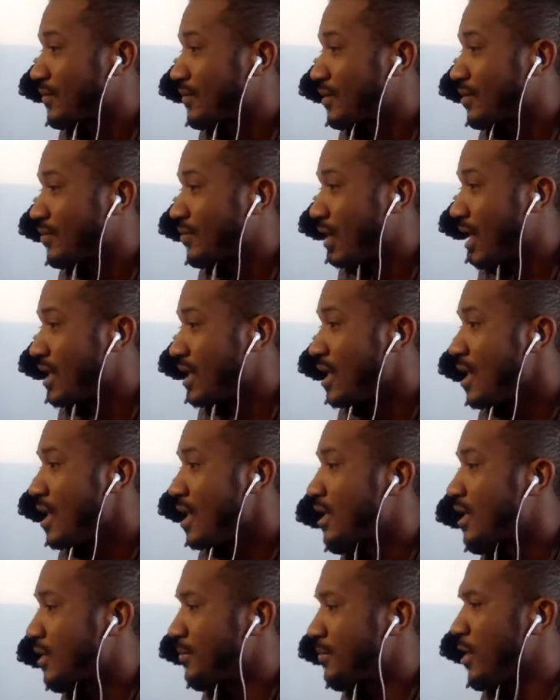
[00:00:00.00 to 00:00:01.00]
right?
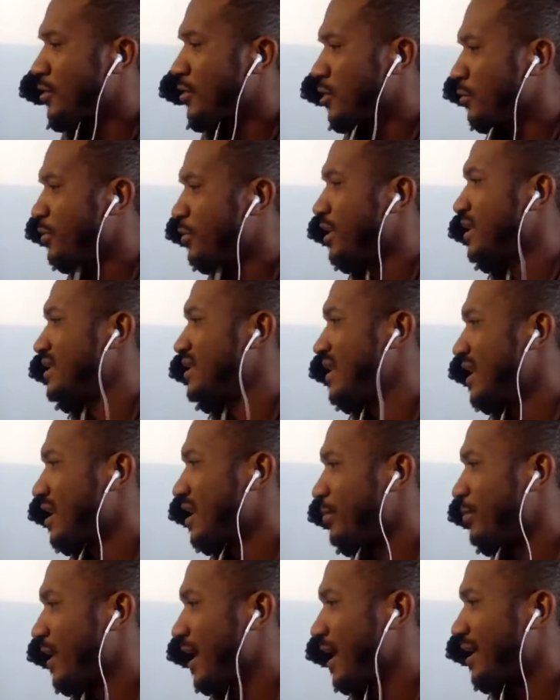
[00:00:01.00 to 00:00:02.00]
Let them know. Don't be a dick
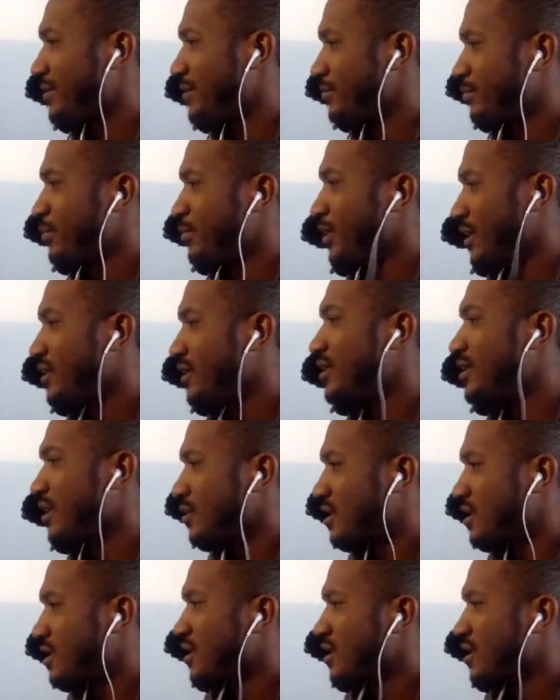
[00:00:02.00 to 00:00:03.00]
about it, but, you know,
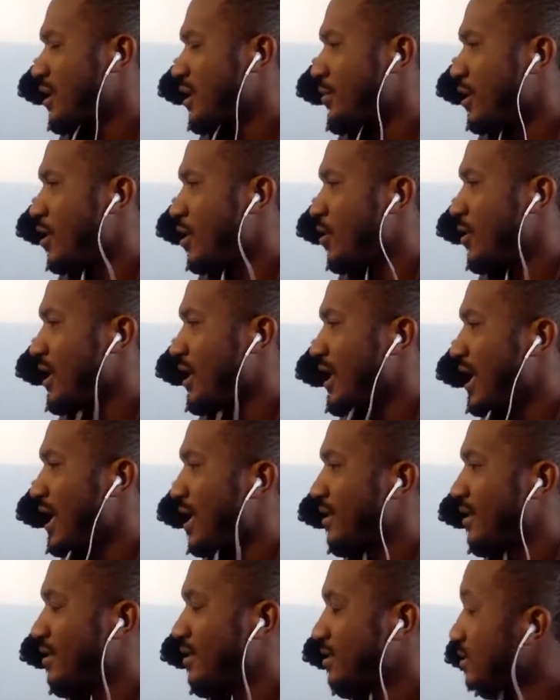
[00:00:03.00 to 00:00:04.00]
just let them know, like,
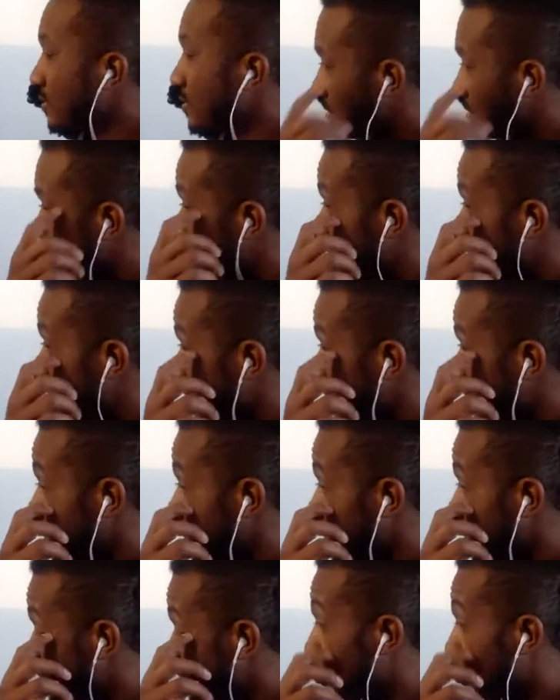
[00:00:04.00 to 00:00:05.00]
hey, this is
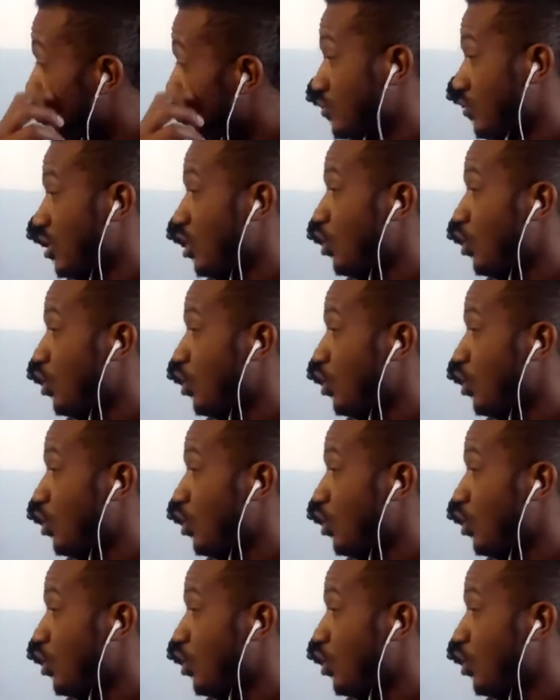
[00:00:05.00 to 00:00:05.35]
what's